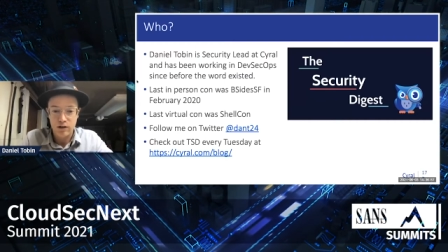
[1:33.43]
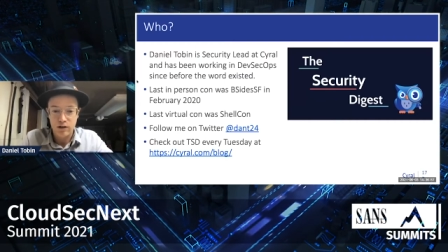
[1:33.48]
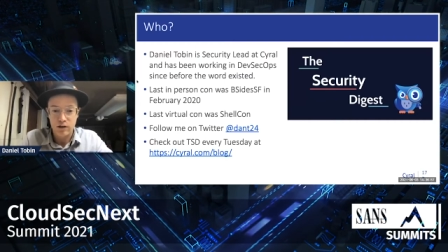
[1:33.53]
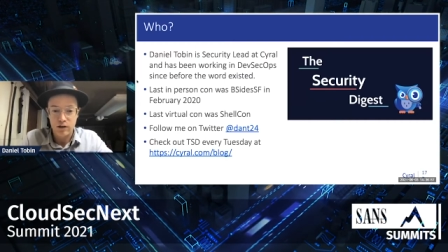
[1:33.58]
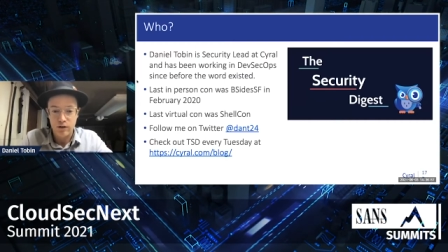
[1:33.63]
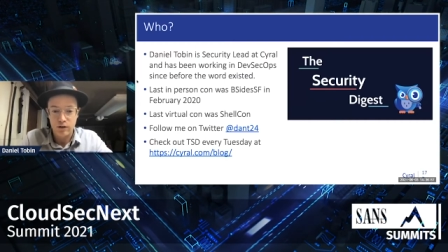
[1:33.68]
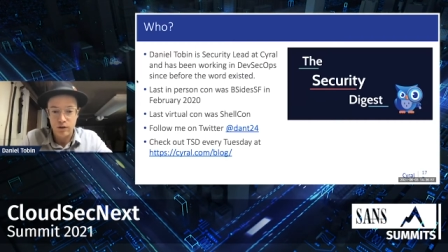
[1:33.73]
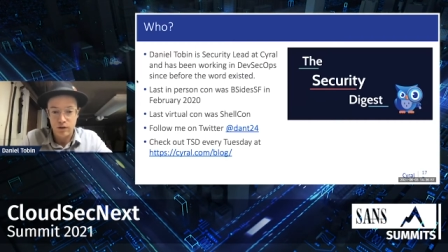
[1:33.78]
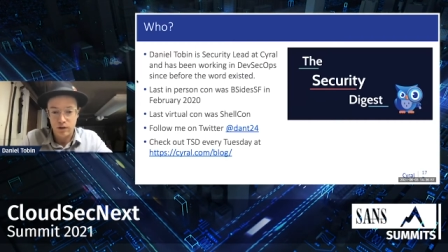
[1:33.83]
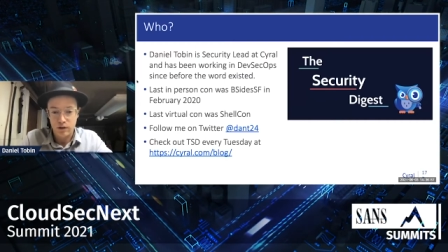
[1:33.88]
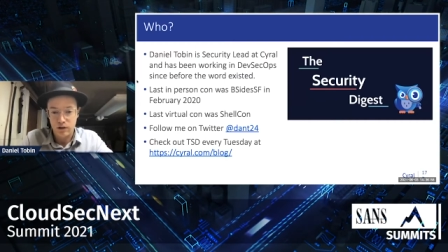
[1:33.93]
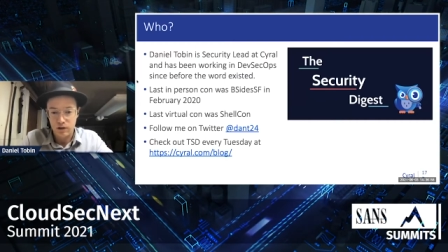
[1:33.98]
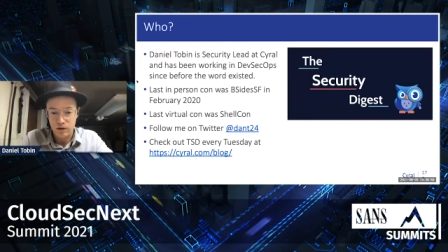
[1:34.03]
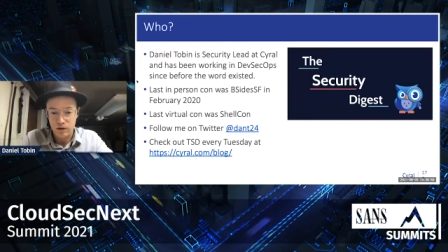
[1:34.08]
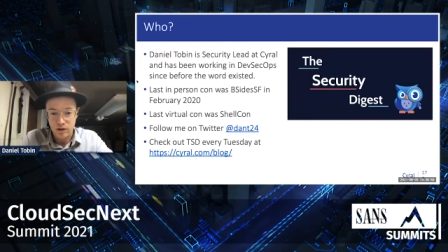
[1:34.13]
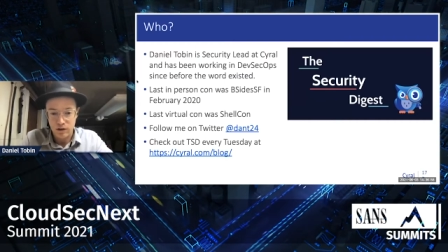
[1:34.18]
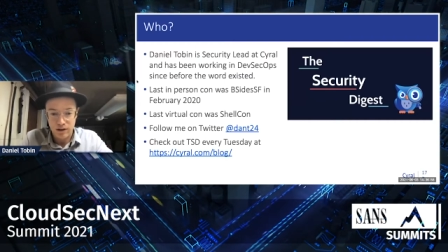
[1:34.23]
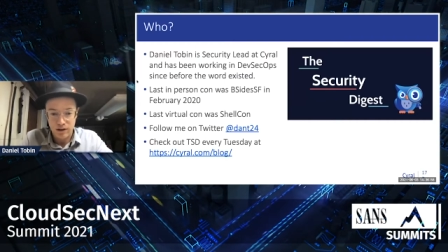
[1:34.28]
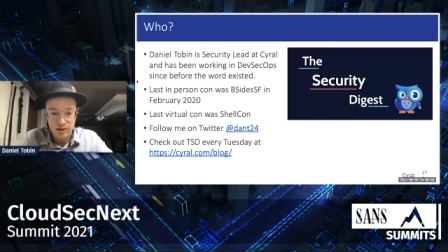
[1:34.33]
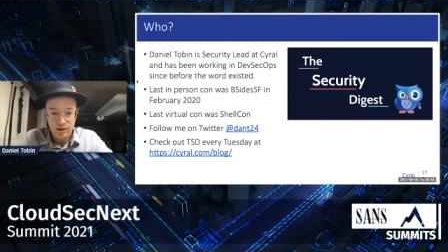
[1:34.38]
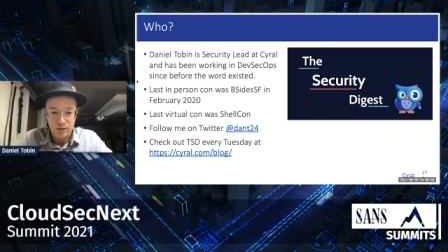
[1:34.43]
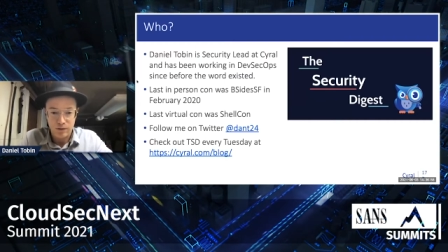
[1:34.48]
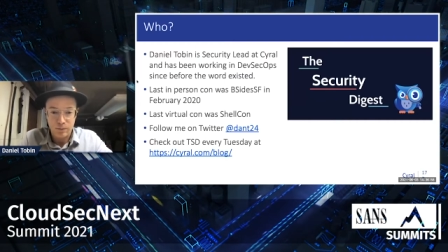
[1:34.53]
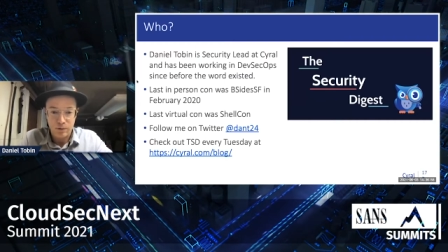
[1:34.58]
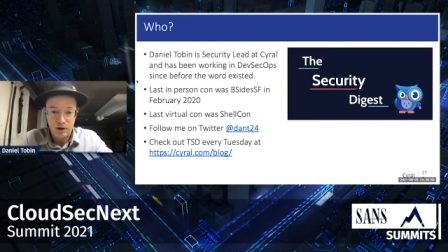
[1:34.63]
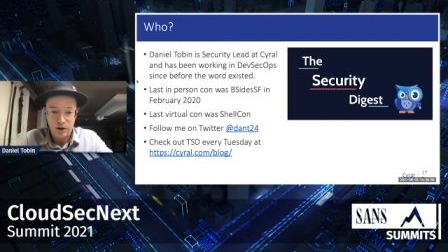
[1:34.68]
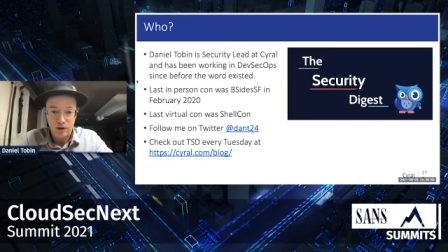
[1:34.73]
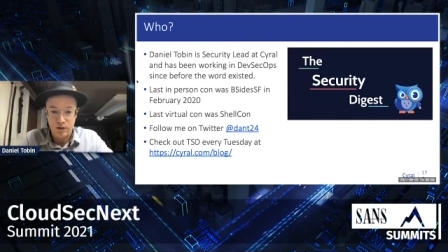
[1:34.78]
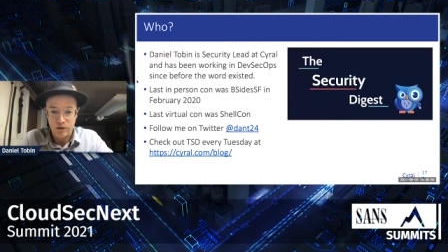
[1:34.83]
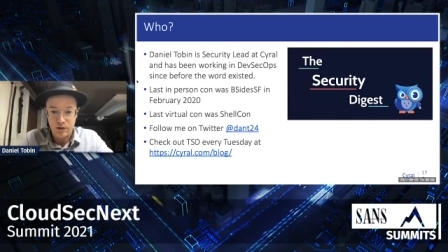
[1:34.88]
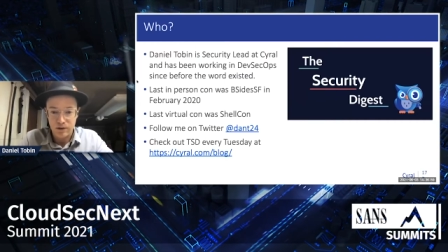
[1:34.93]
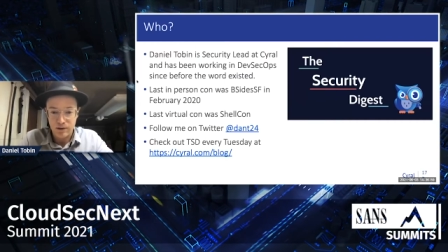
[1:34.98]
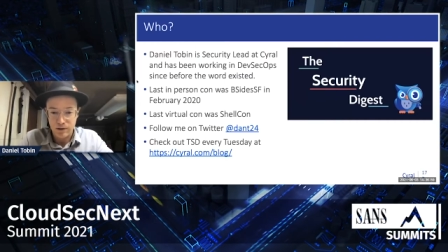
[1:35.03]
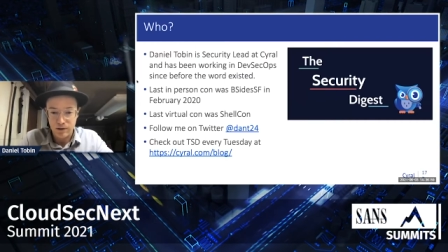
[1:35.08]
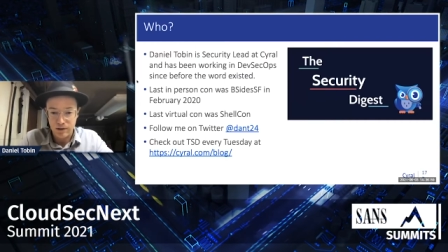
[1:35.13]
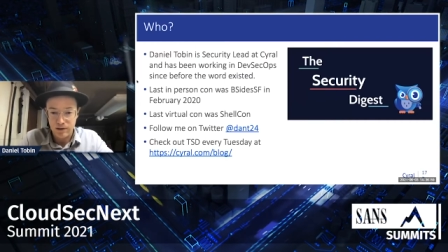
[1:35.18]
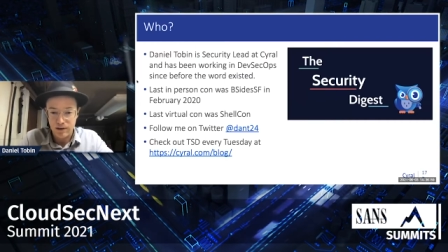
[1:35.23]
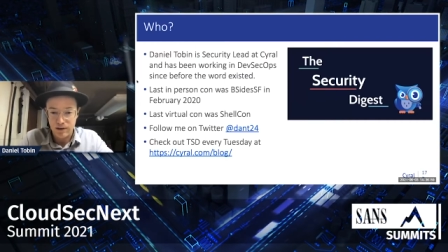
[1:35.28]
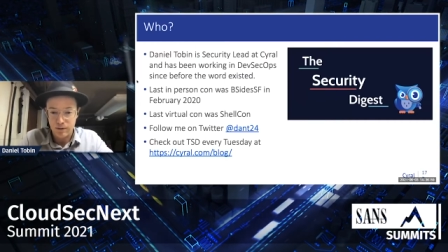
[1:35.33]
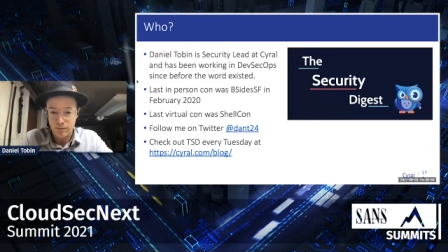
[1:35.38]
including as a paranoid
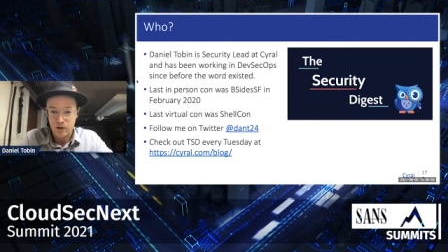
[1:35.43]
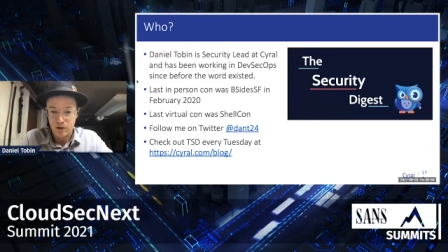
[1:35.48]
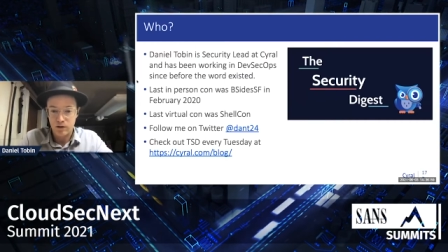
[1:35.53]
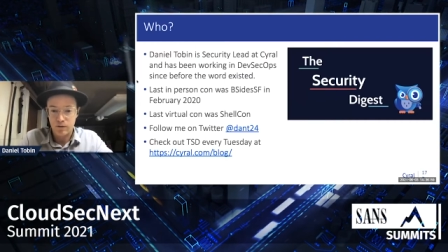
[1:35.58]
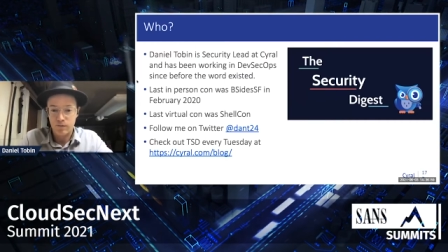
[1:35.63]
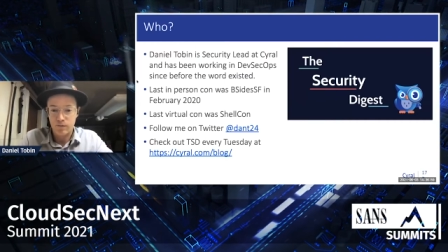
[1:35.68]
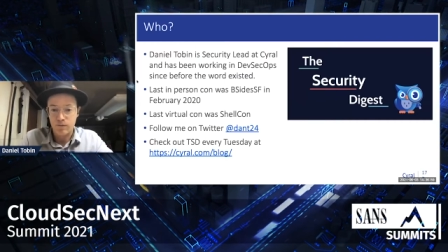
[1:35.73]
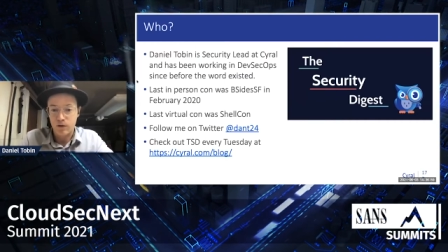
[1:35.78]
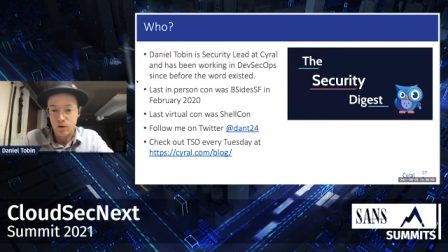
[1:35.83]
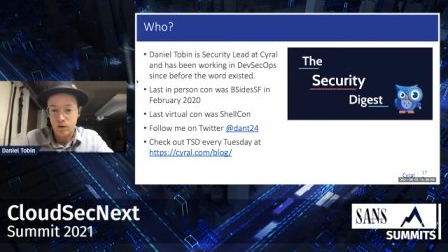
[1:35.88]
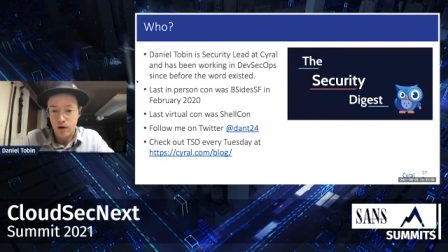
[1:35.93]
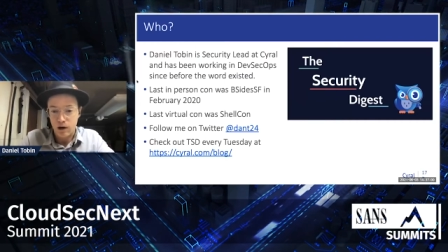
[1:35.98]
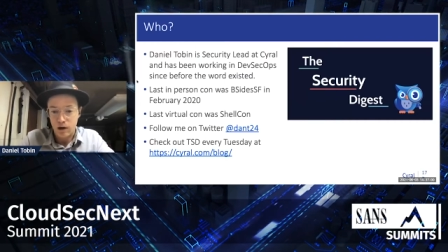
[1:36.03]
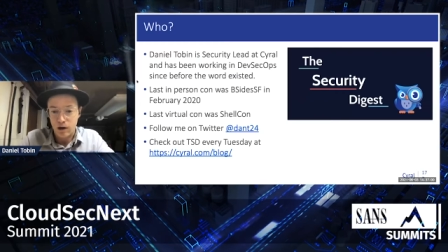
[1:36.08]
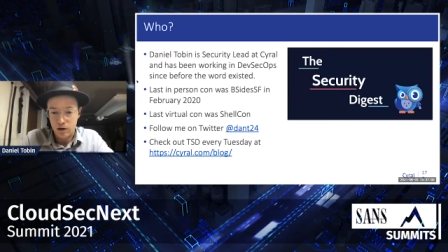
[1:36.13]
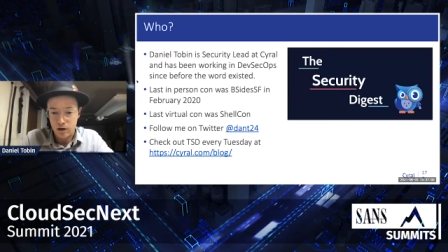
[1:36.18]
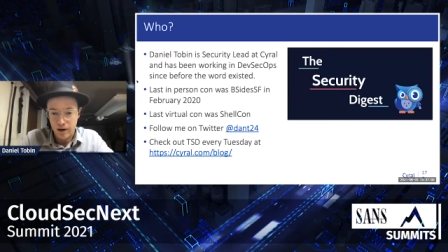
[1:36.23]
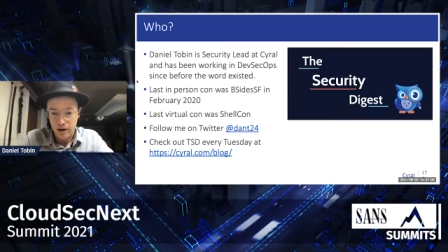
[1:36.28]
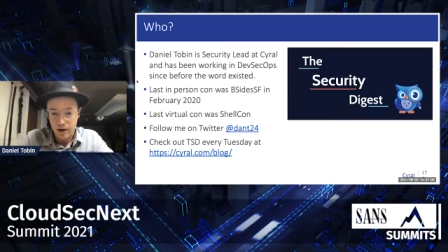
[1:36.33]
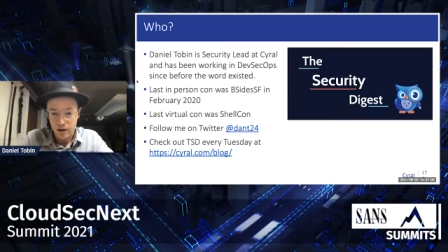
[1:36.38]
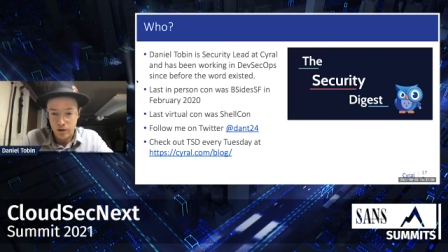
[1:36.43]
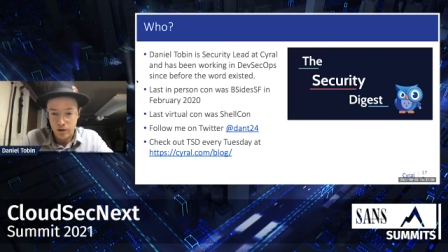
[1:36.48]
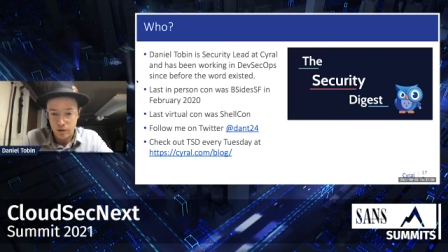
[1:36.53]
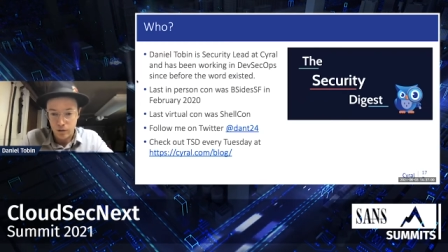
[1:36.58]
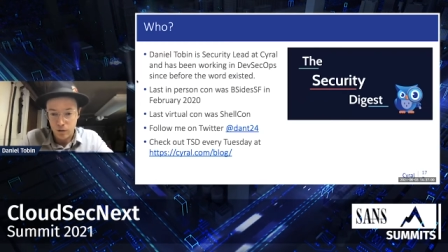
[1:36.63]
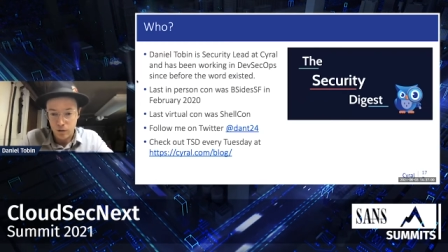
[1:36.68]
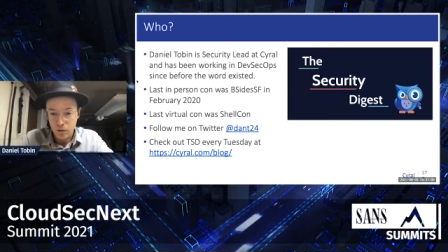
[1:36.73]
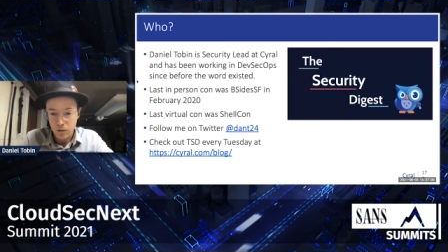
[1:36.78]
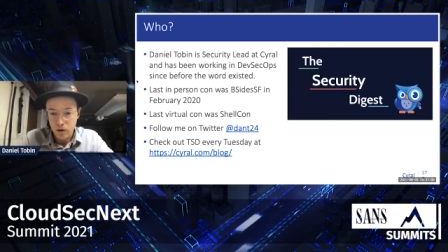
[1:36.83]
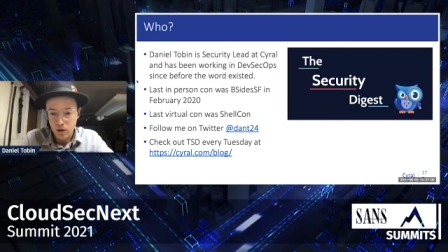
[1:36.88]
sysadmin for a while at Yahoo.